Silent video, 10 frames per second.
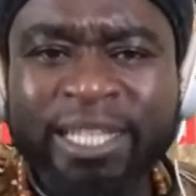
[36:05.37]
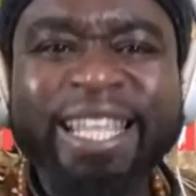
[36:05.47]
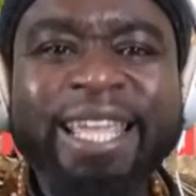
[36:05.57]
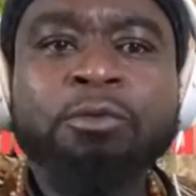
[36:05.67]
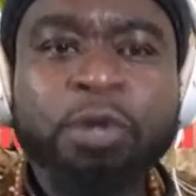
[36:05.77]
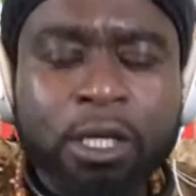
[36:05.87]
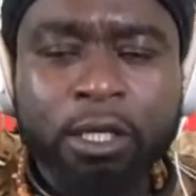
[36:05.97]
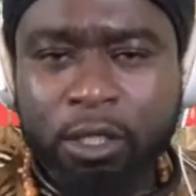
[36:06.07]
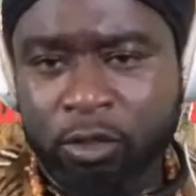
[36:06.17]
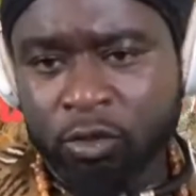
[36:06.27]
They
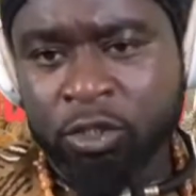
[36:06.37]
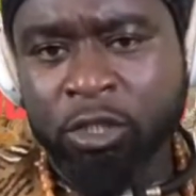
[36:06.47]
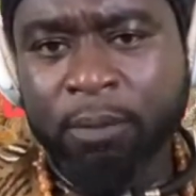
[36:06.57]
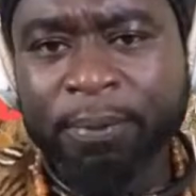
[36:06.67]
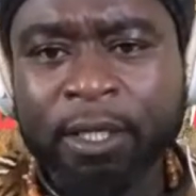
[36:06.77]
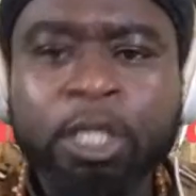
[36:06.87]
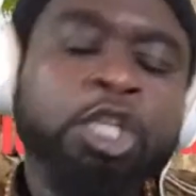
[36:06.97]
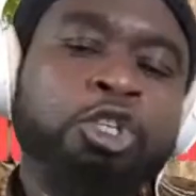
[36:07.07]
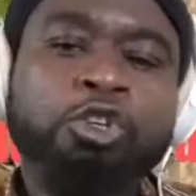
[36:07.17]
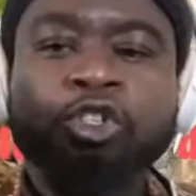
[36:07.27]
really need to stop it.
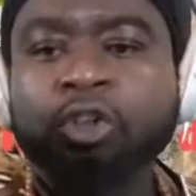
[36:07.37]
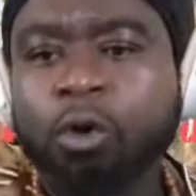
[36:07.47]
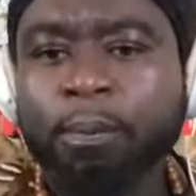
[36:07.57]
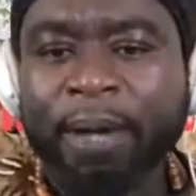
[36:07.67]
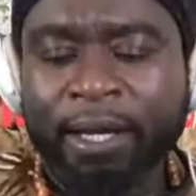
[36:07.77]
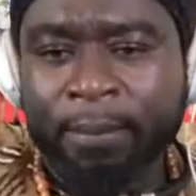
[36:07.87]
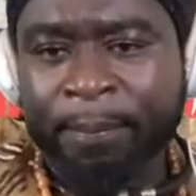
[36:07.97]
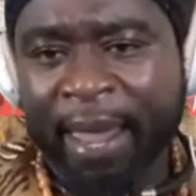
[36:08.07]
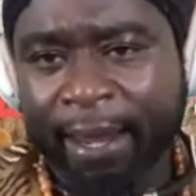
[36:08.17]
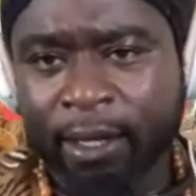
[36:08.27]
You show up at a
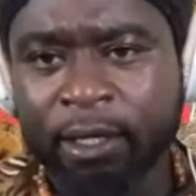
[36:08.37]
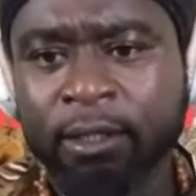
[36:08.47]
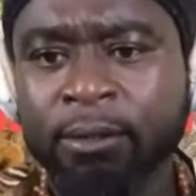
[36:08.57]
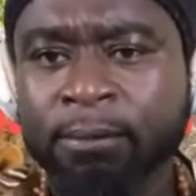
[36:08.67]
bank,